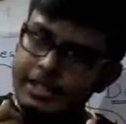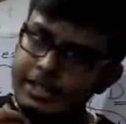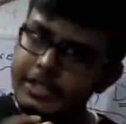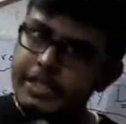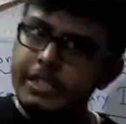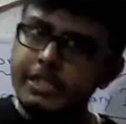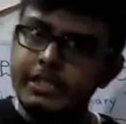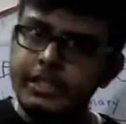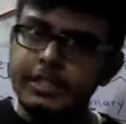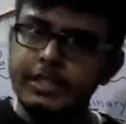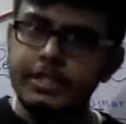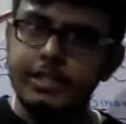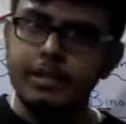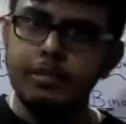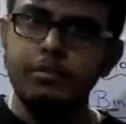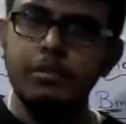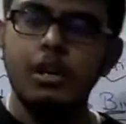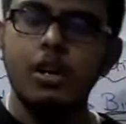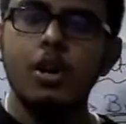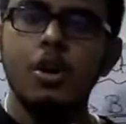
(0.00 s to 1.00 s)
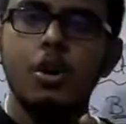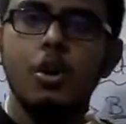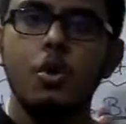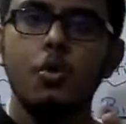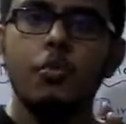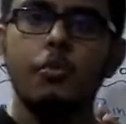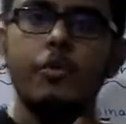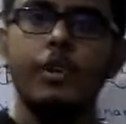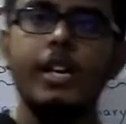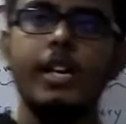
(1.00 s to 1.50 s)
system
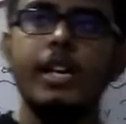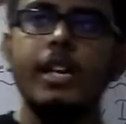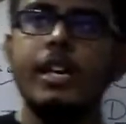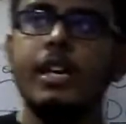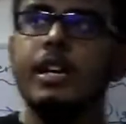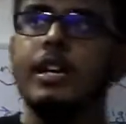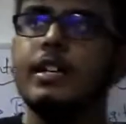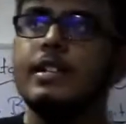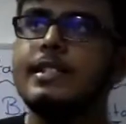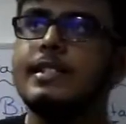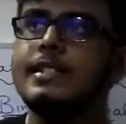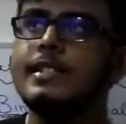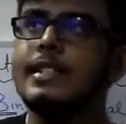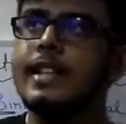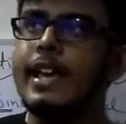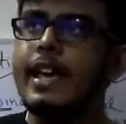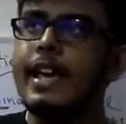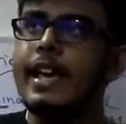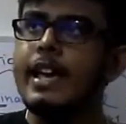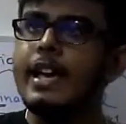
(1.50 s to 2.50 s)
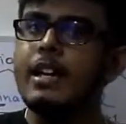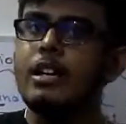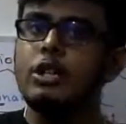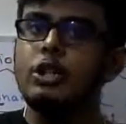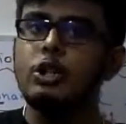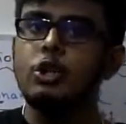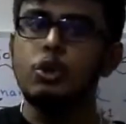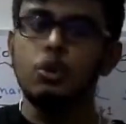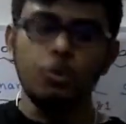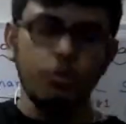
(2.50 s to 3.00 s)
we say
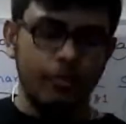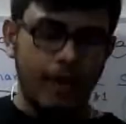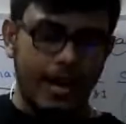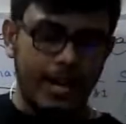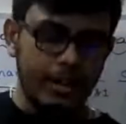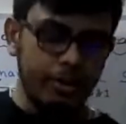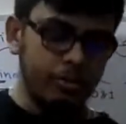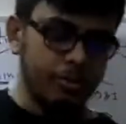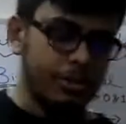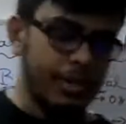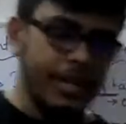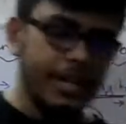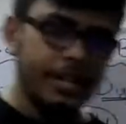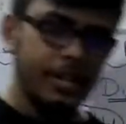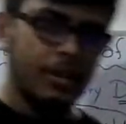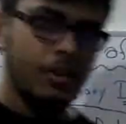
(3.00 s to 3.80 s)
two values, right? One